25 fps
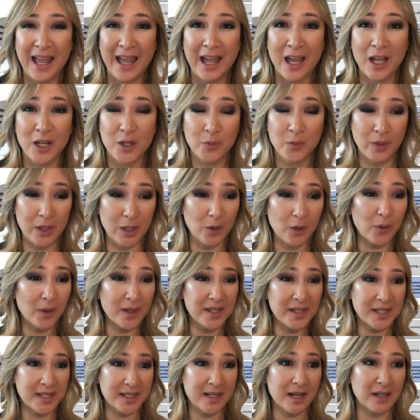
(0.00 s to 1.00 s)
And we
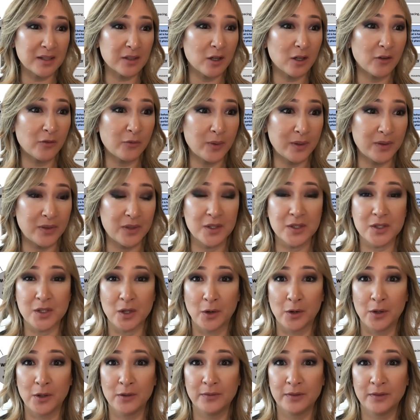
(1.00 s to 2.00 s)
always start off with this
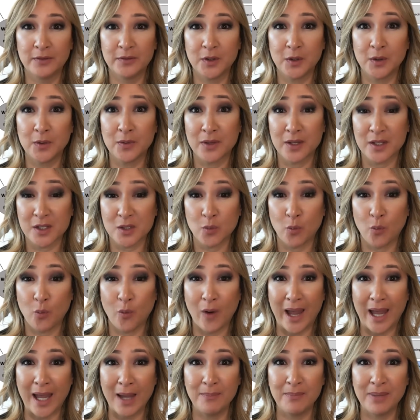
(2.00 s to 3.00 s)
overview, this
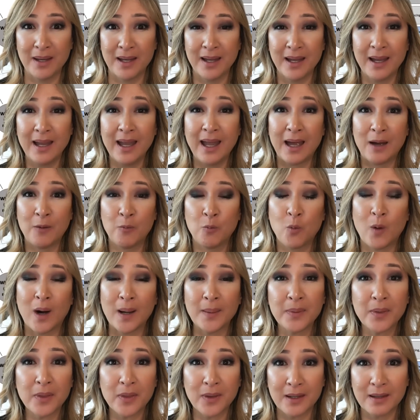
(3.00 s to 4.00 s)
web. And
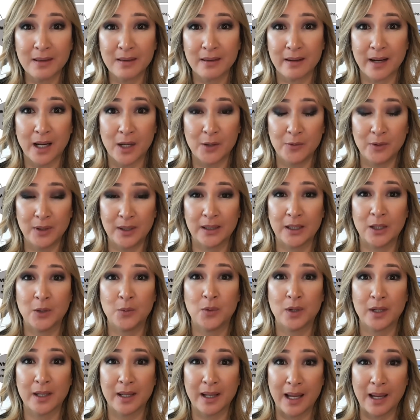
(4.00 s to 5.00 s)
one thing that I really
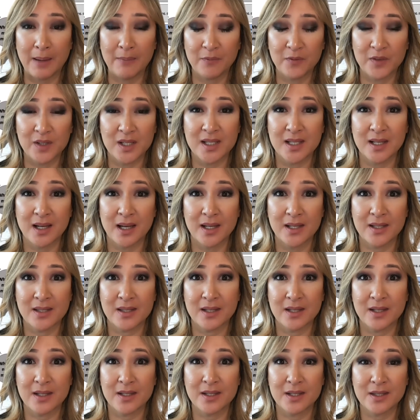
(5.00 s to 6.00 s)
want to
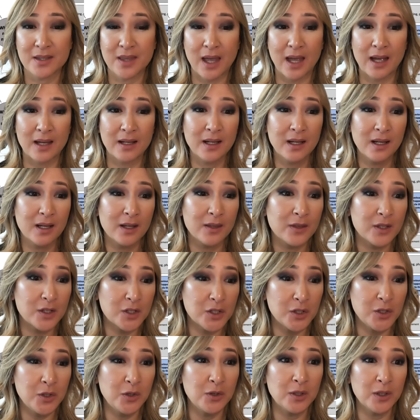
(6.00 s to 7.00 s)
emphasize is that
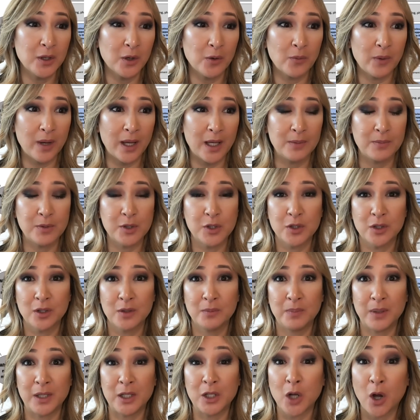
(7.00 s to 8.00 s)
this unit web
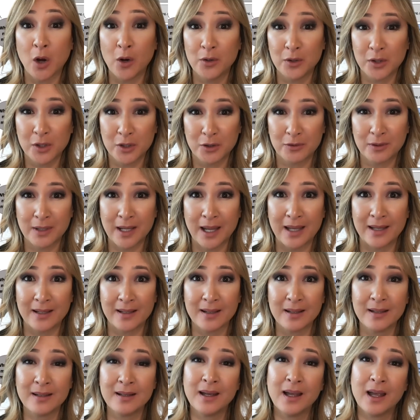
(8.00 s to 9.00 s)
should be
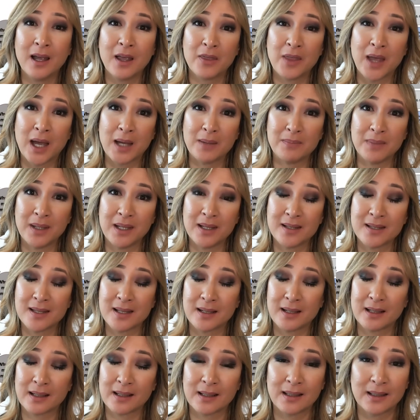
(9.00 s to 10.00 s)
co-created. That means
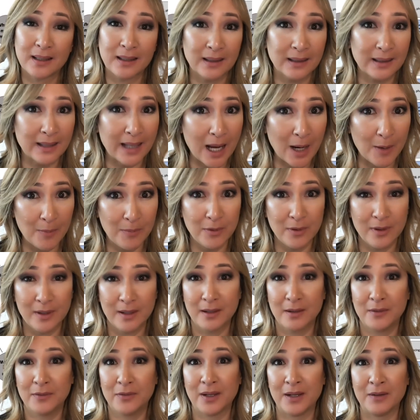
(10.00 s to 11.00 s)
in a
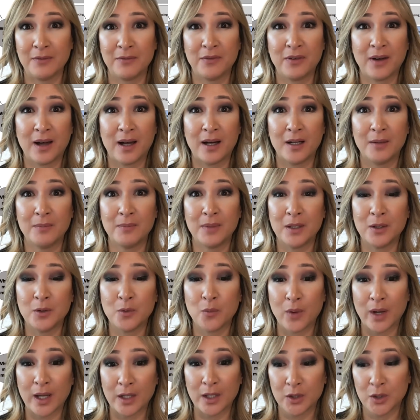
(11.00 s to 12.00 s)
collaborative environment
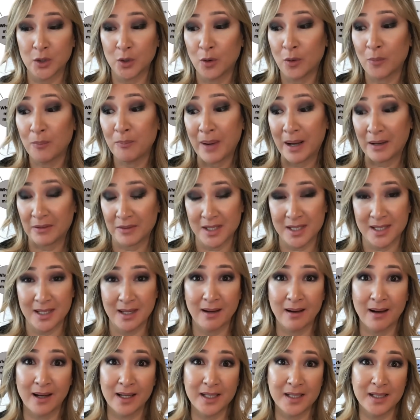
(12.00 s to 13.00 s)
where you're
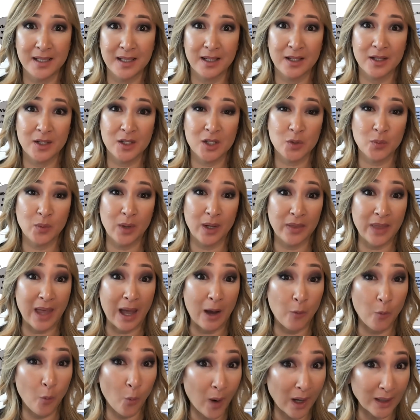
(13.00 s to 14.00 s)
bouncing ideas with
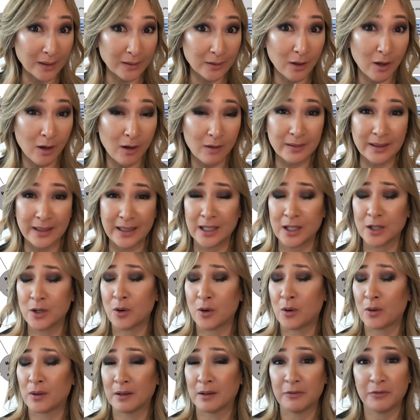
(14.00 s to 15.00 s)
one colleague
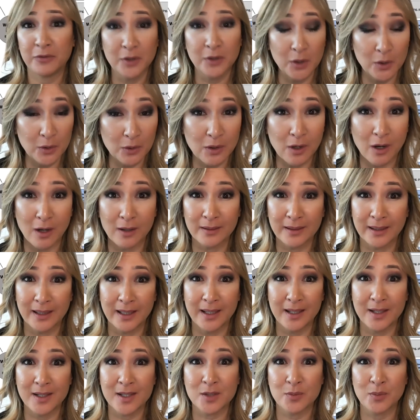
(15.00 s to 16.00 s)
or a few
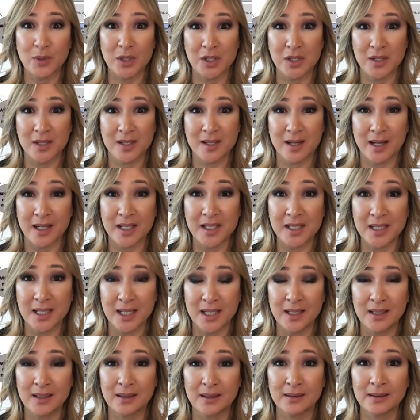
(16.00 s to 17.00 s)
colleagues, which is
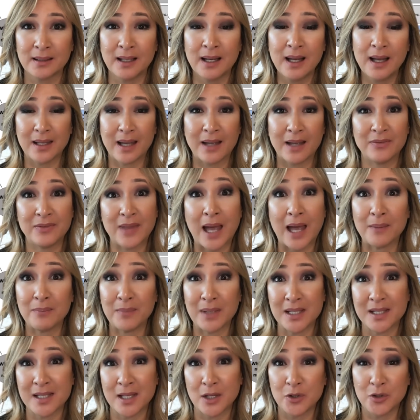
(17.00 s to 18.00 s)
ideal. And that
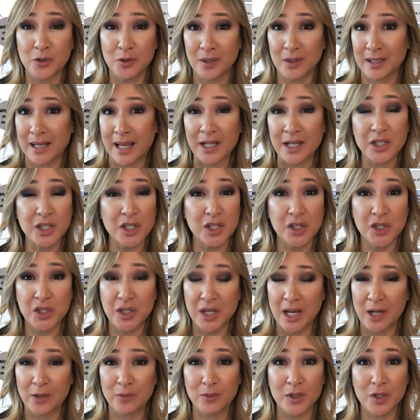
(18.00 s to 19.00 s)
means that you can actually
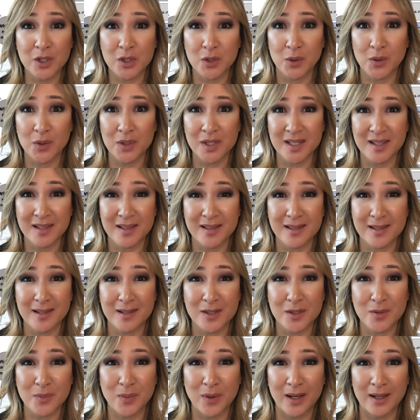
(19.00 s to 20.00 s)
share resources
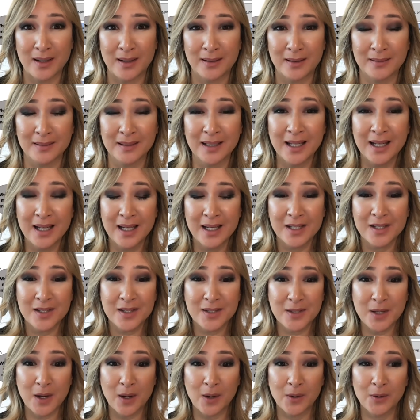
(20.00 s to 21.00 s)
as well.
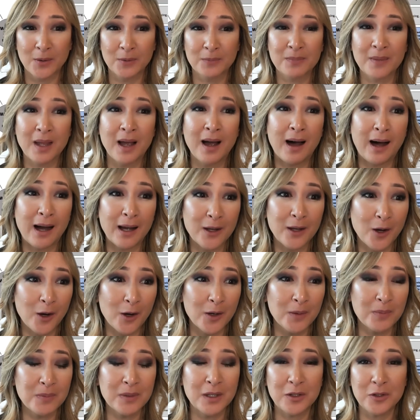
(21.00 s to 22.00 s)
So I
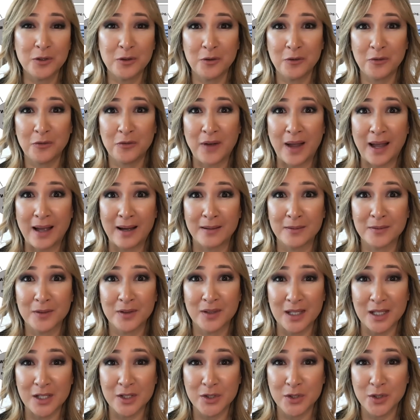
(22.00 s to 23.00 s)
hope that you found
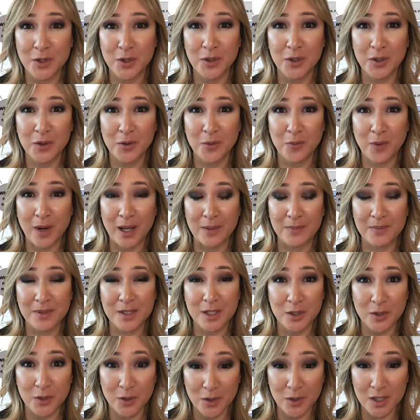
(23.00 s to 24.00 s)
these unit
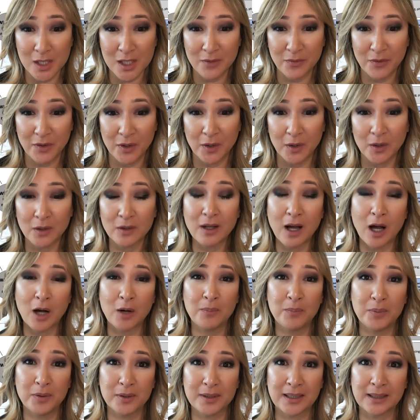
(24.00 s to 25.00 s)
webs useful.
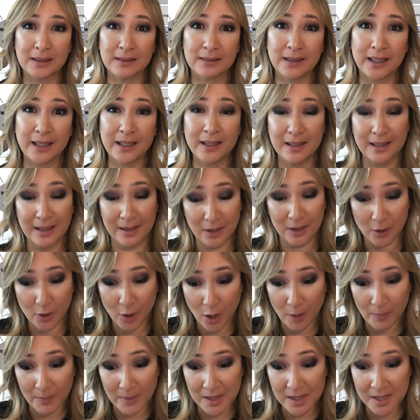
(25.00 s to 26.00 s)
I'll put a link in the
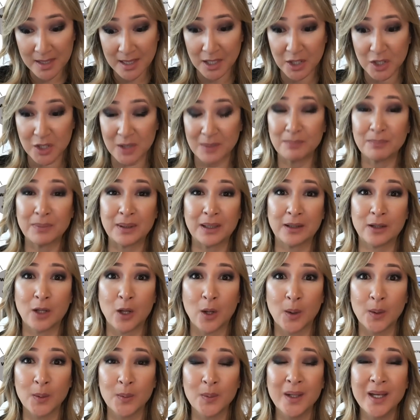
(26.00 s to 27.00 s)
comment section
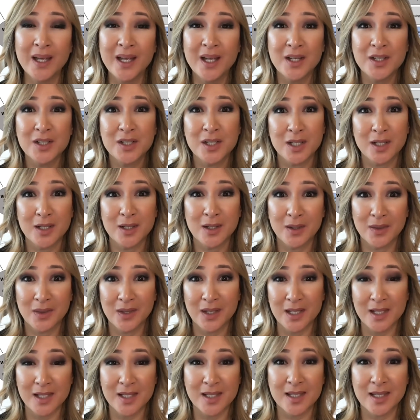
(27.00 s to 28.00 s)
below to
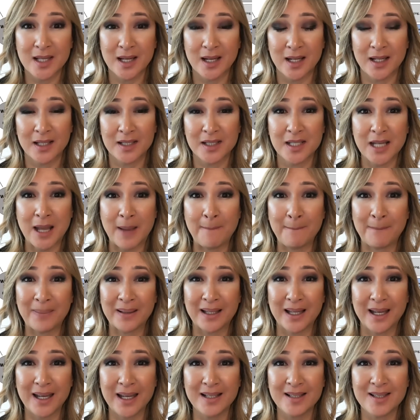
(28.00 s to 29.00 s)
these uh,
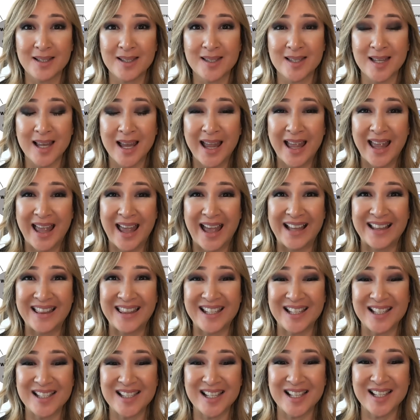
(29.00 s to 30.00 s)
templates and
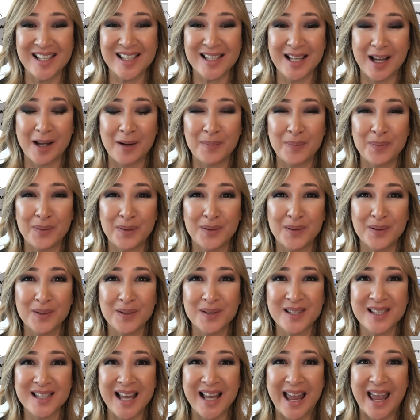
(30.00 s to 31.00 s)
these
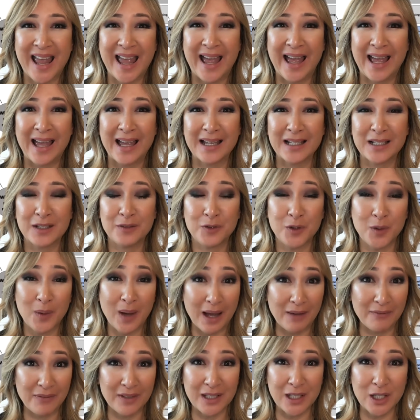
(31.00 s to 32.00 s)
examples. And if you
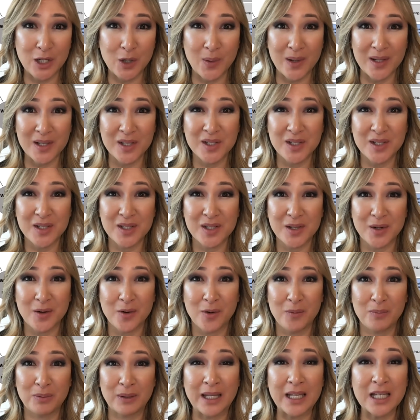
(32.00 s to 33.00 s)
have any questions at
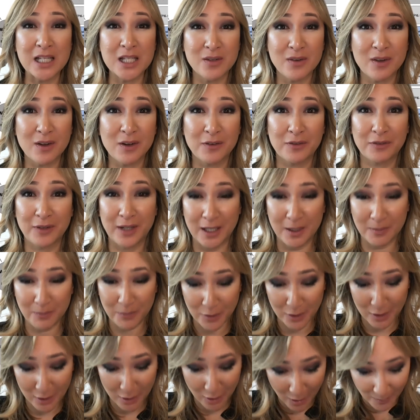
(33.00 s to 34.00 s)
all, please feel free to
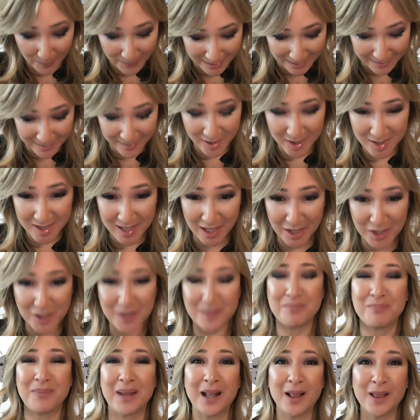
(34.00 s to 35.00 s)
put a comment in the
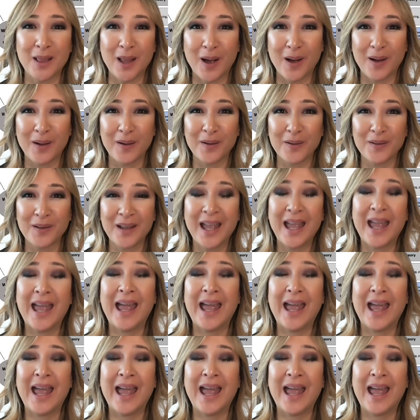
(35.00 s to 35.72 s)
section below.